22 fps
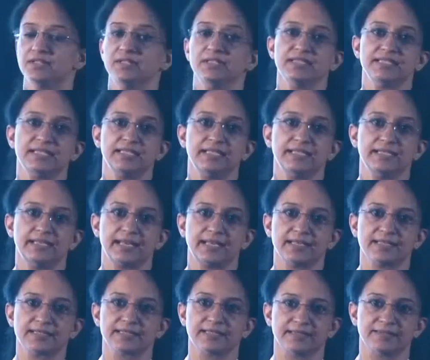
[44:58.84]
the
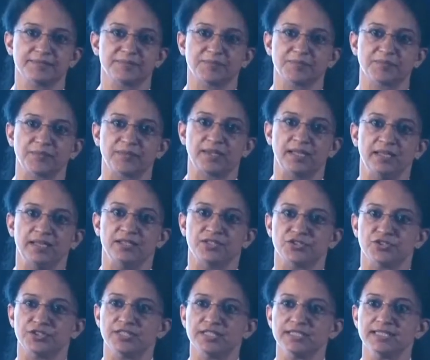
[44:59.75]
syntax.
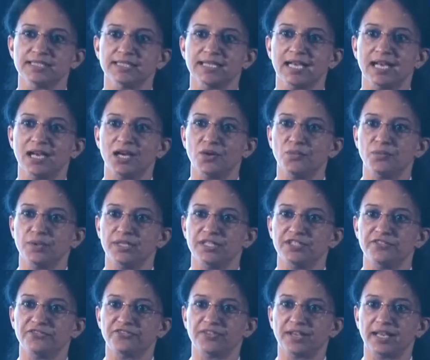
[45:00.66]
So this is how we
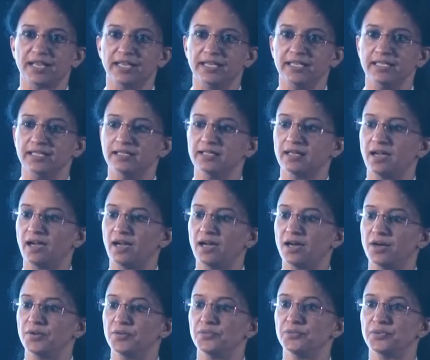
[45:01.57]
define
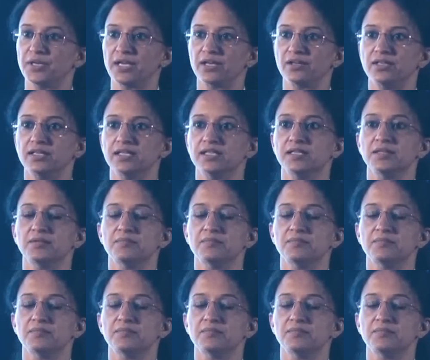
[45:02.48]
our regular